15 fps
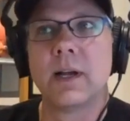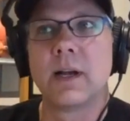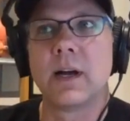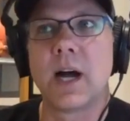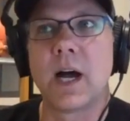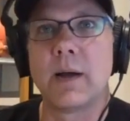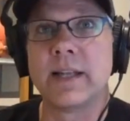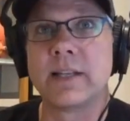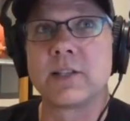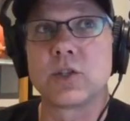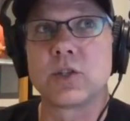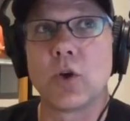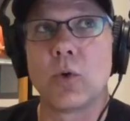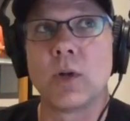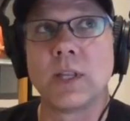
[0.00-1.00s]
And
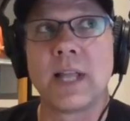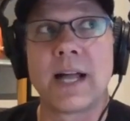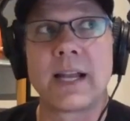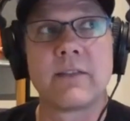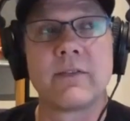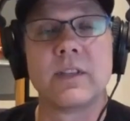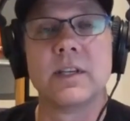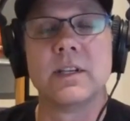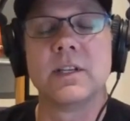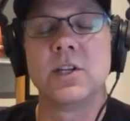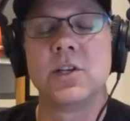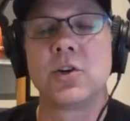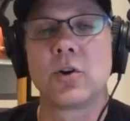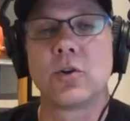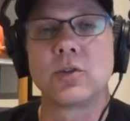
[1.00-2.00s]
so a lot of the
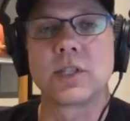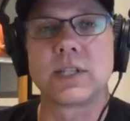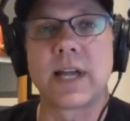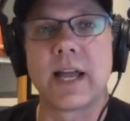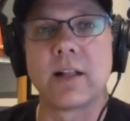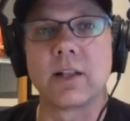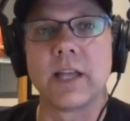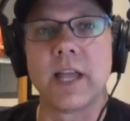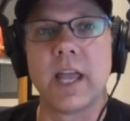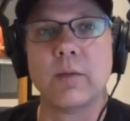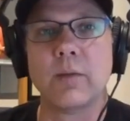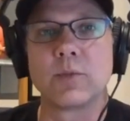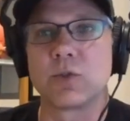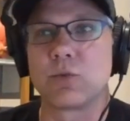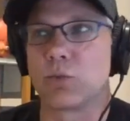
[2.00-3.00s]
Euro style
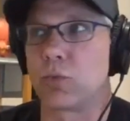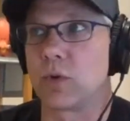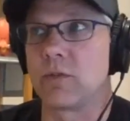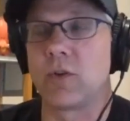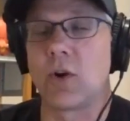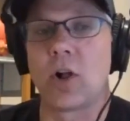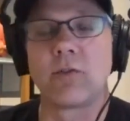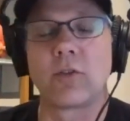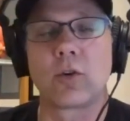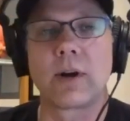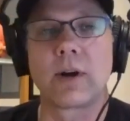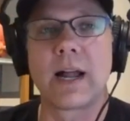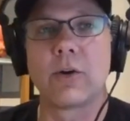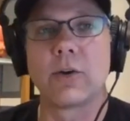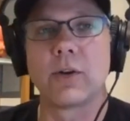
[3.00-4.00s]
games revolve
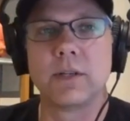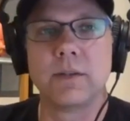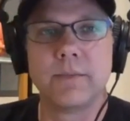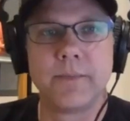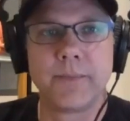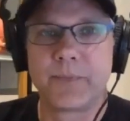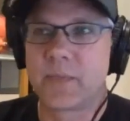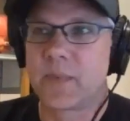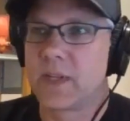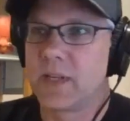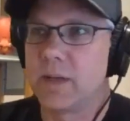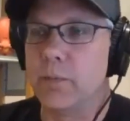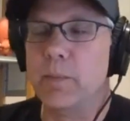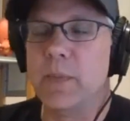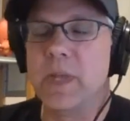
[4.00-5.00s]
around
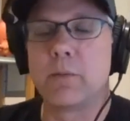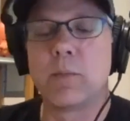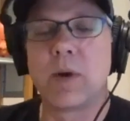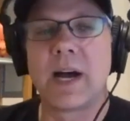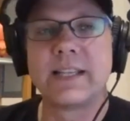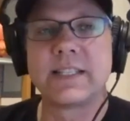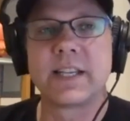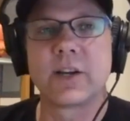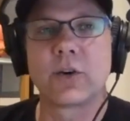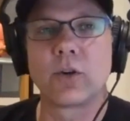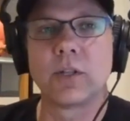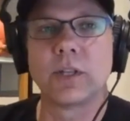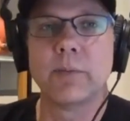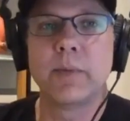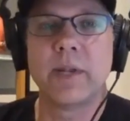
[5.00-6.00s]
minimizing or
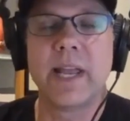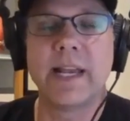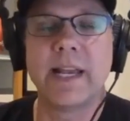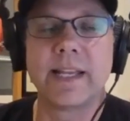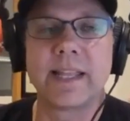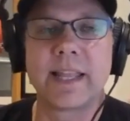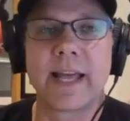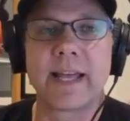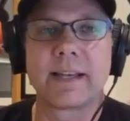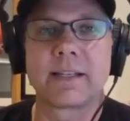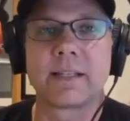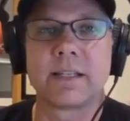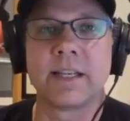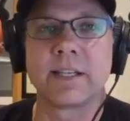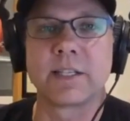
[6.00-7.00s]
eliminating that
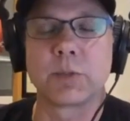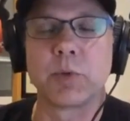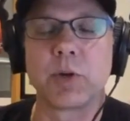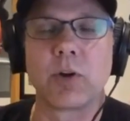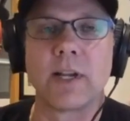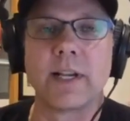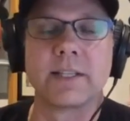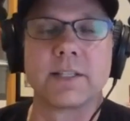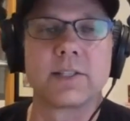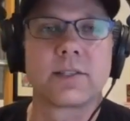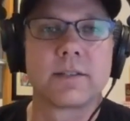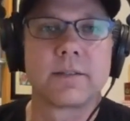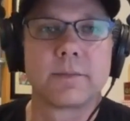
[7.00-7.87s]
experience.